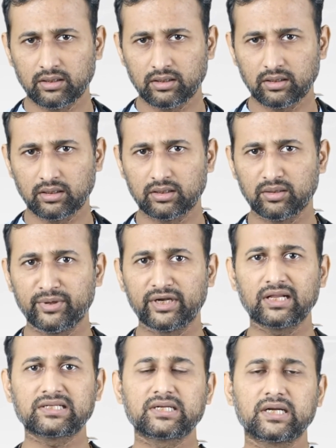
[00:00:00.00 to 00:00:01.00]
the
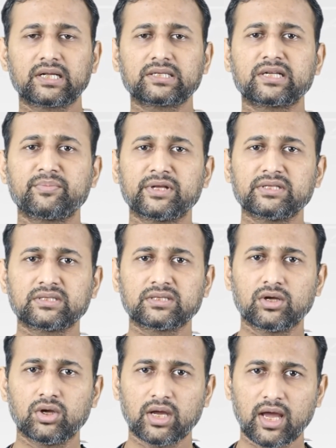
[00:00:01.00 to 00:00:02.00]
mental status
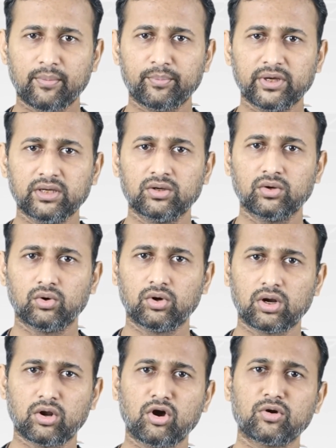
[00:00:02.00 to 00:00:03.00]
remains happy
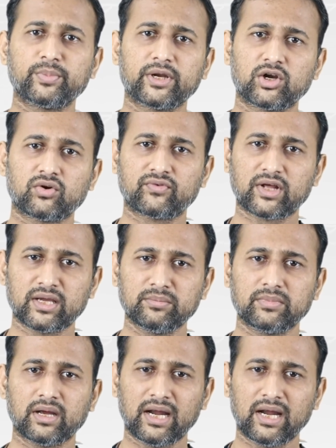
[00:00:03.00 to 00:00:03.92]
over a long period of time,